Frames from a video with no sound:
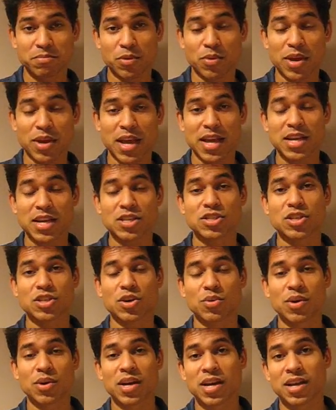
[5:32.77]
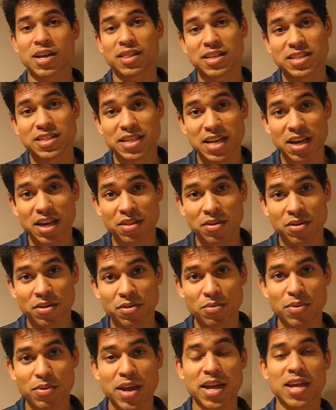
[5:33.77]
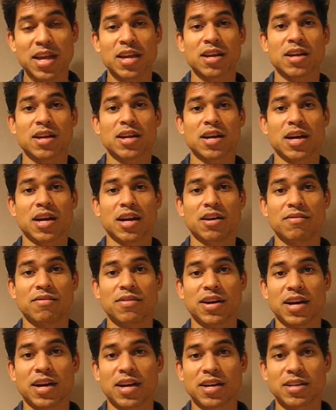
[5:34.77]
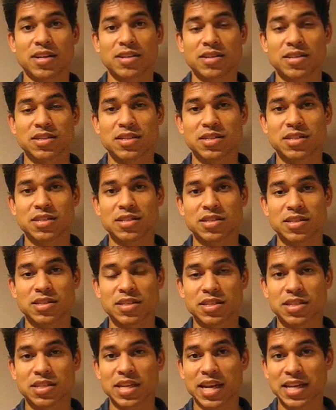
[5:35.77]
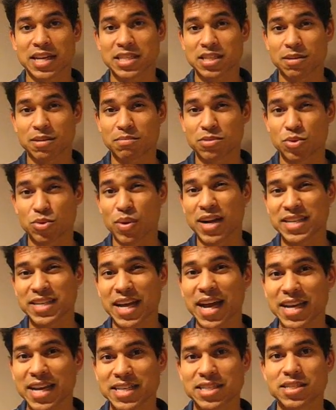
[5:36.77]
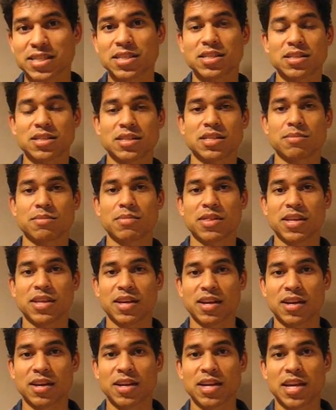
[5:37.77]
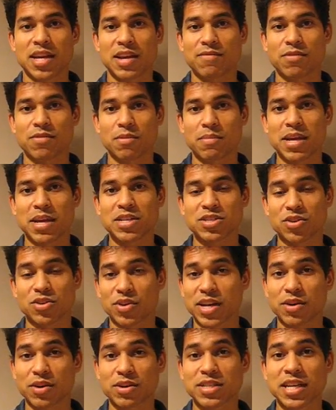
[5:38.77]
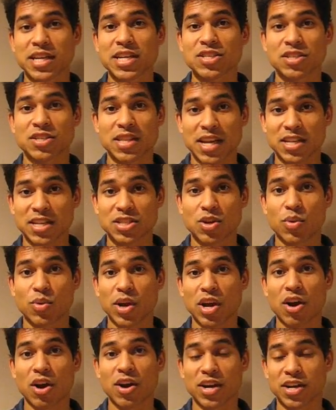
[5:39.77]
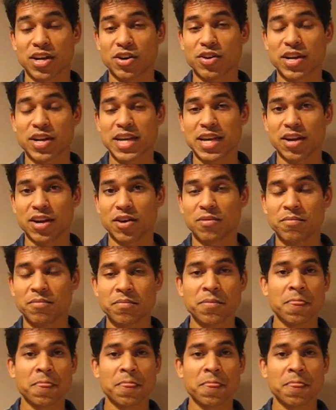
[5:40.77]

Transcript: Okay, so that's another way of getting some direct ice to some of the inflammation or irritation that is going on in your heel.